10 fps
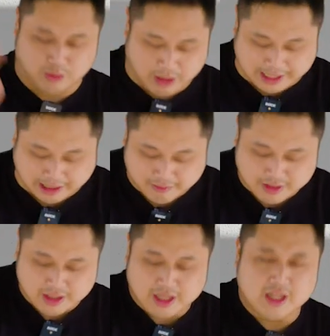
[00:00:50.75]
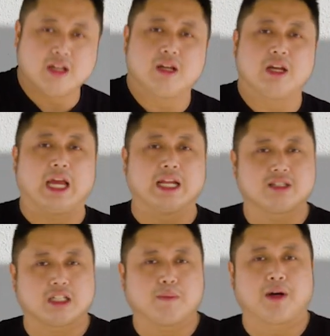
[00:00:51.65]
it right now.
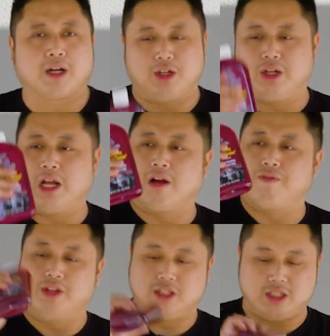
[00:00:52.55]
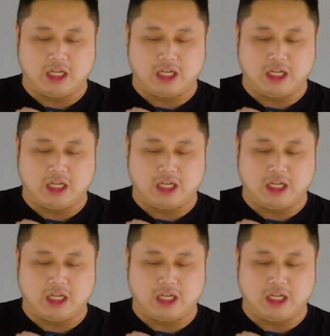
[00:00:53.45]
Inside the bucket, you have this